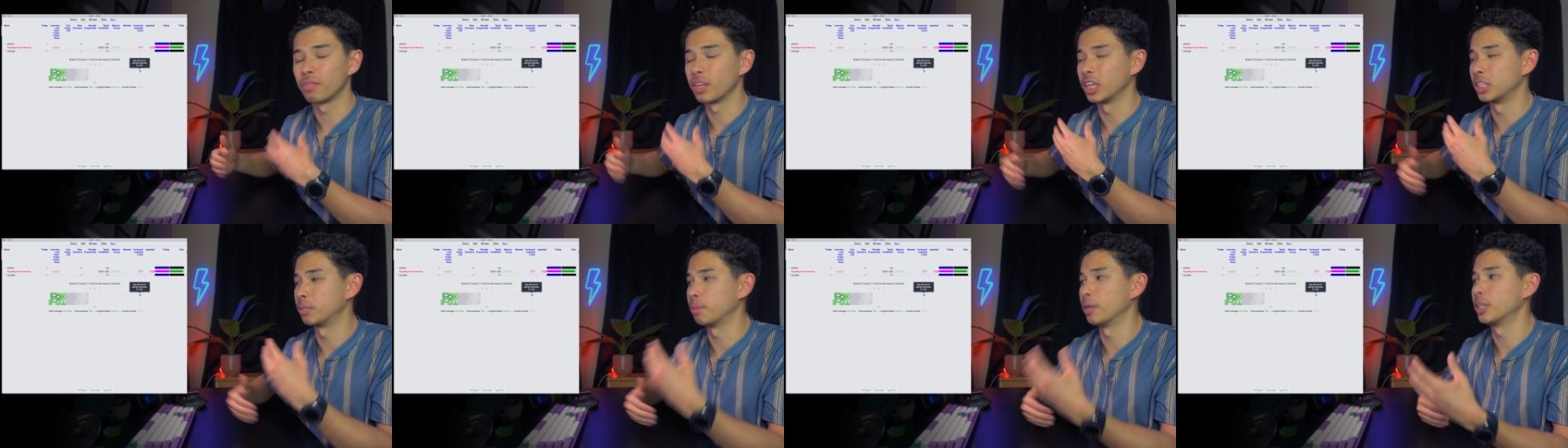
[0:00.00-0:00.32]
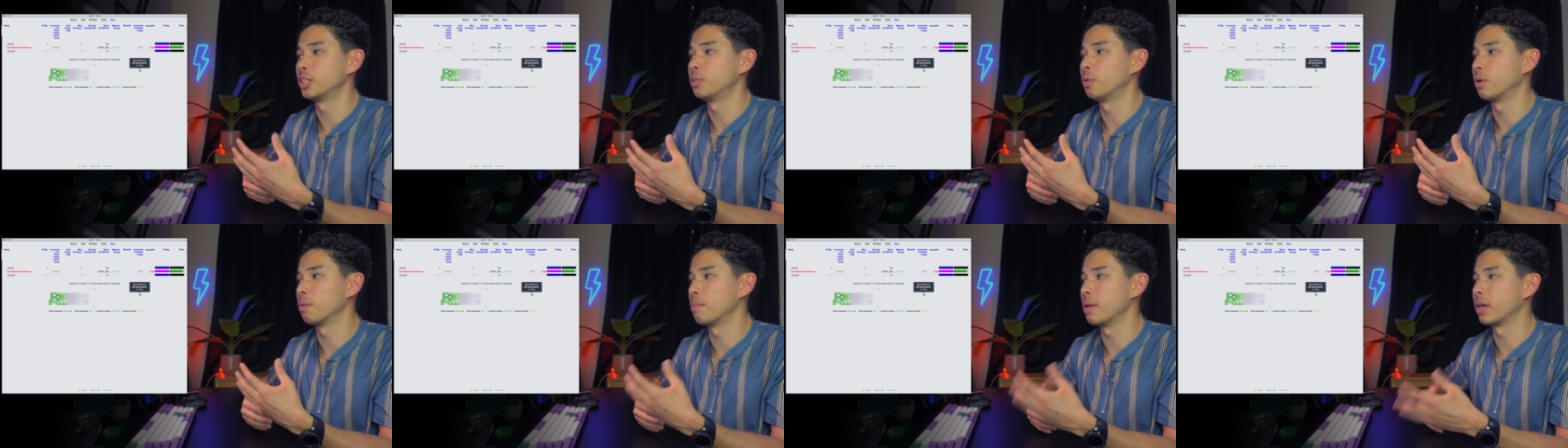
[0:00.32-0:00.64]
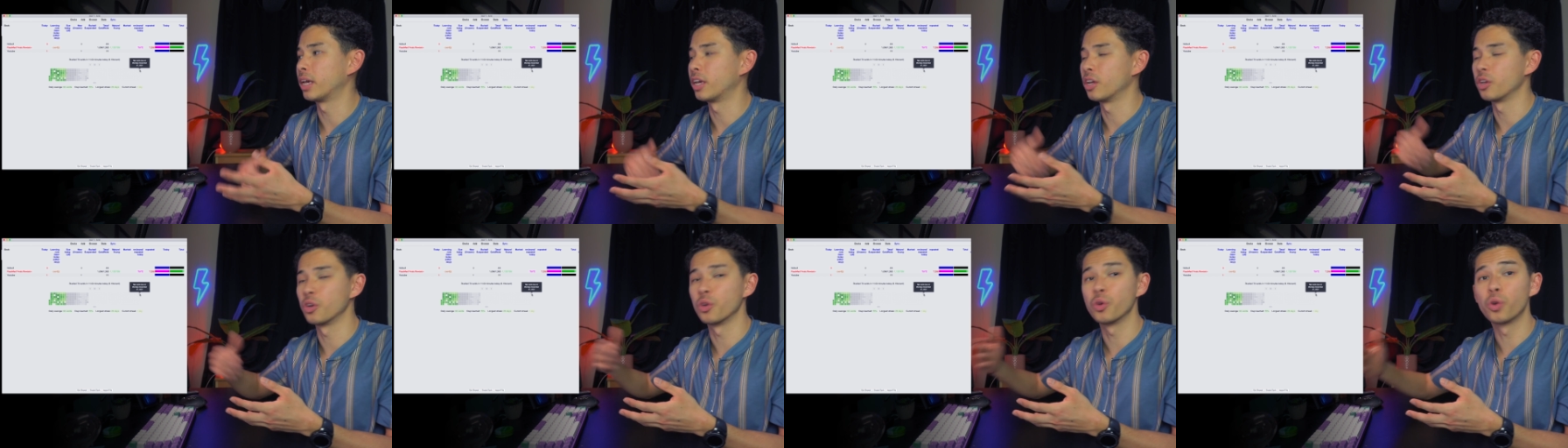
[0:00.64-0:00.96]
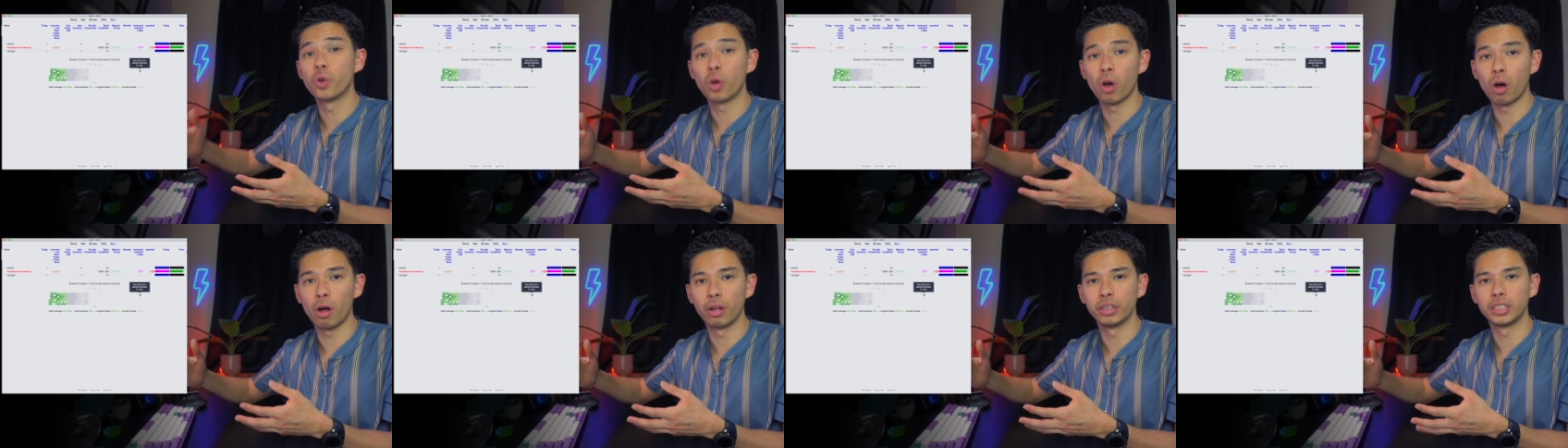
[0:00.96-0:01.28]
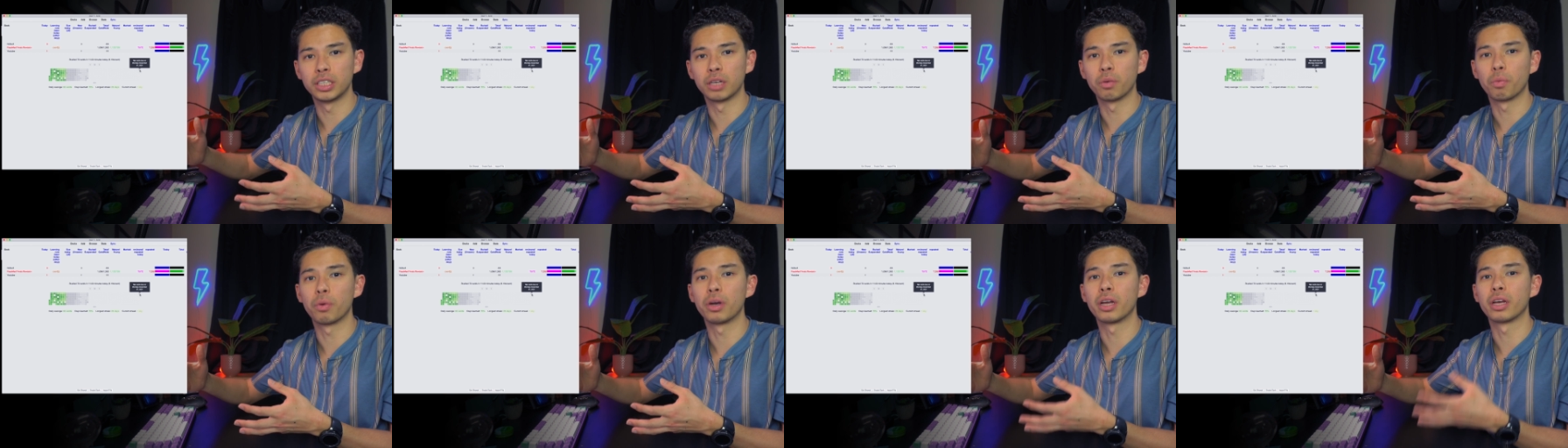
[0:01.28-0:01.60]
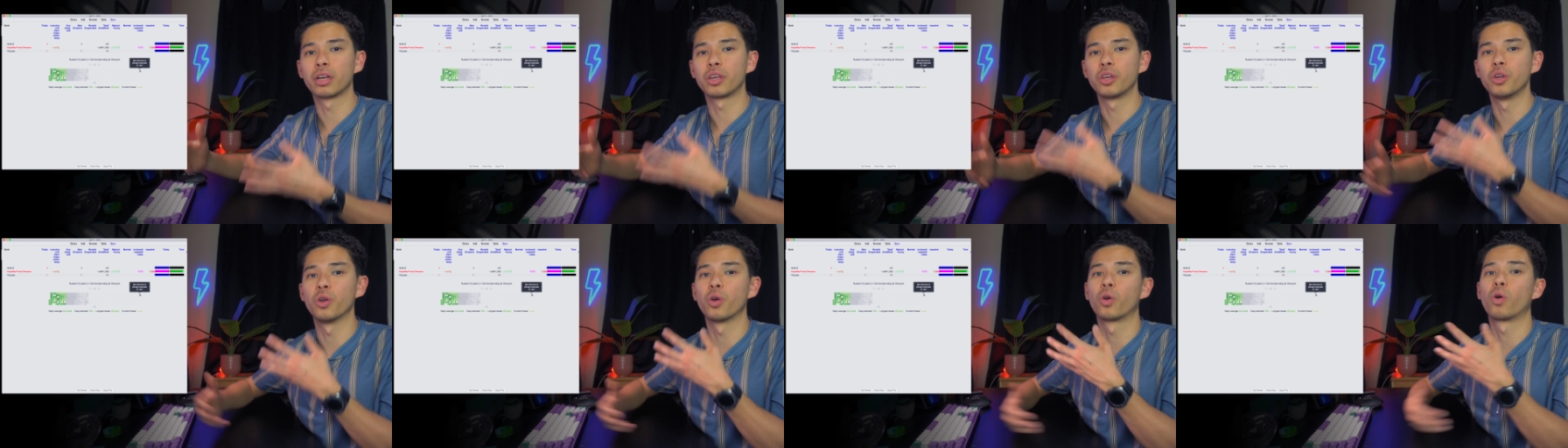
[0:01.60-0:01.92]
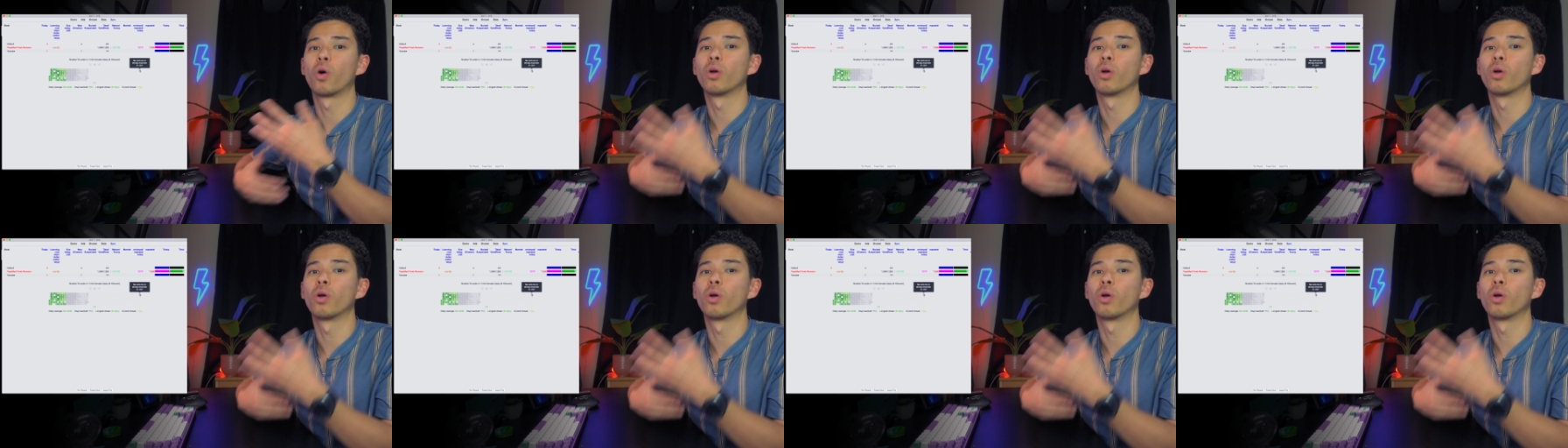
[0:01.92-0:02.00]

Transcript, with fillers: especially when I'm making new cards and I want to, you know,